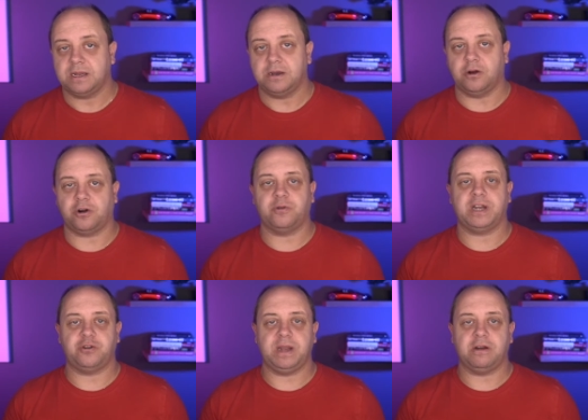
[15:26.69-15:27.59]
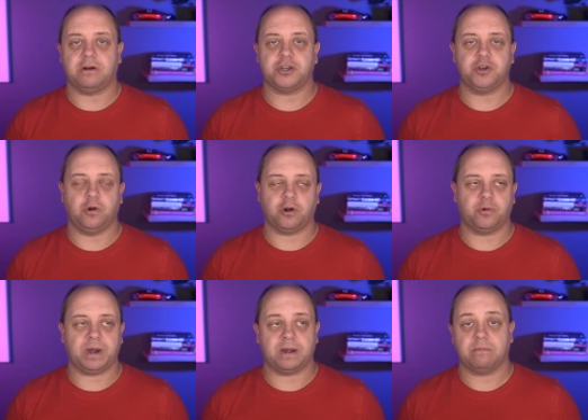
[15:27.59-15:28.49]
the hardware 3 cars to
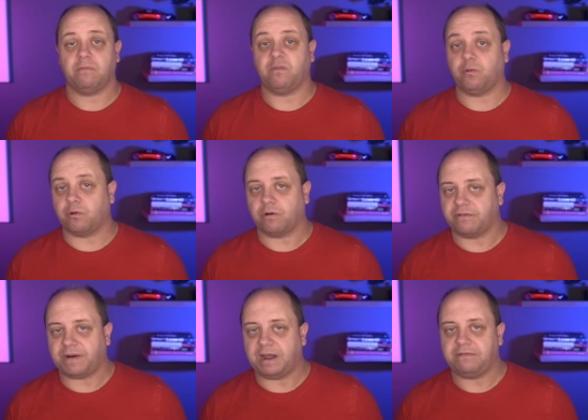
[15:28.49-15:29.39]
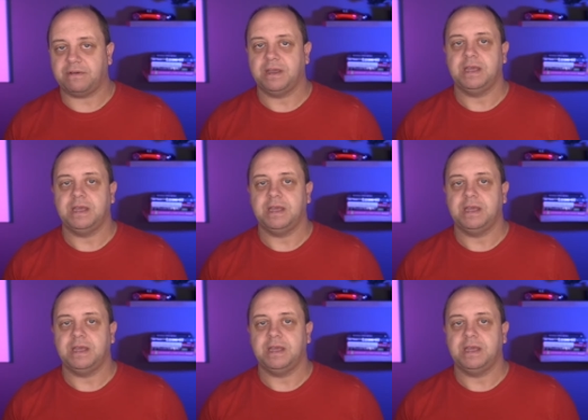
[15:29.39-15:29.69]
hardware 4 or 5.